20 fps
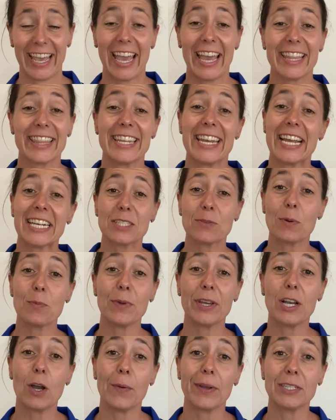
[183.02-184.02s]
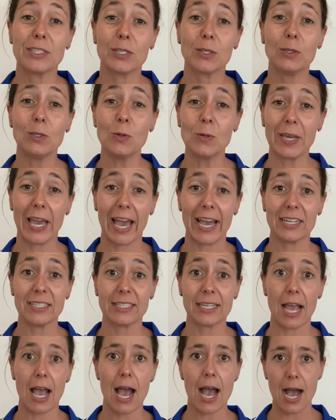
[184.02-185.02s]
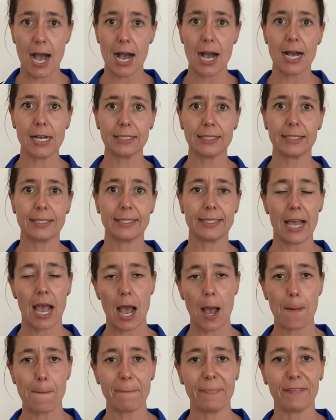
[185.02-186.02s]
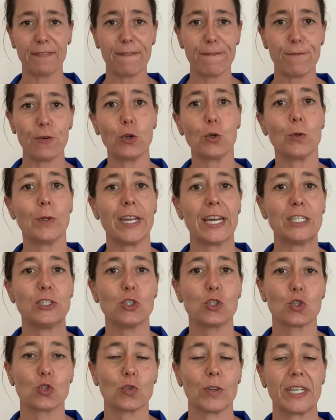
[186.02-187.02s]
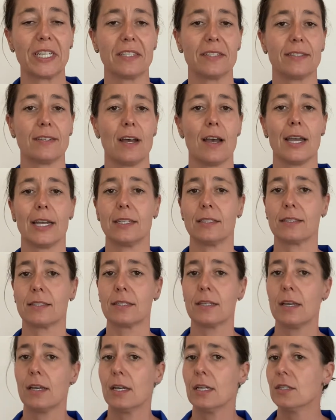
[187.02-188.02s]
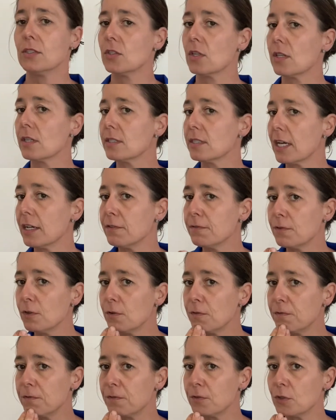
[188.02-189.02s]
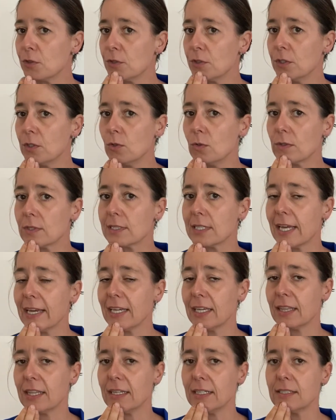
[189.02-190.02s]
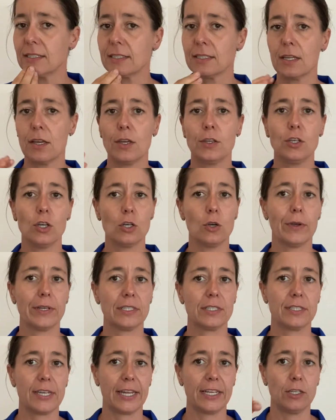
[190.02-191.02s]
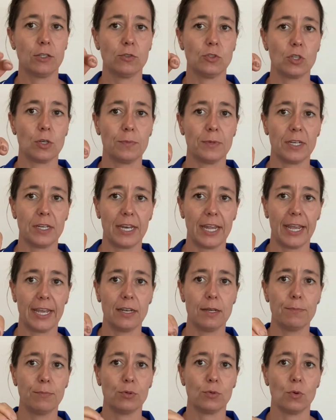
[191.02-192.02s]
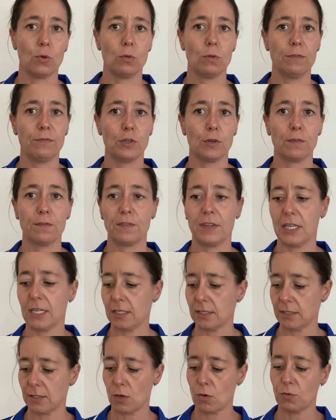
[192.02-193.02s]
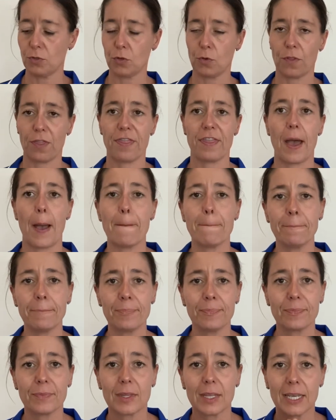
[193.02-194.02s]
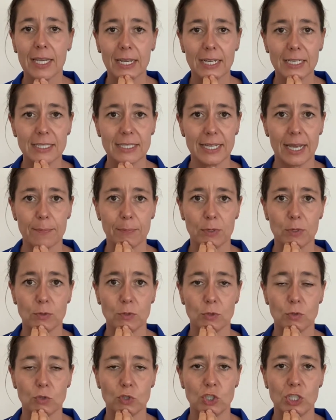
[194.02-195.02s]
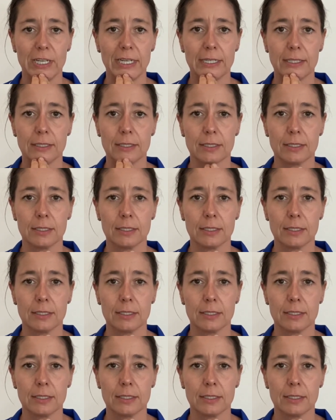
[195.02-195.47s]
The next one we're going to look at are some food and drink signs. So the sign for food looks like this. You're going to take your dominant hand and put all of your fingers on your thumb and tap it on your chin.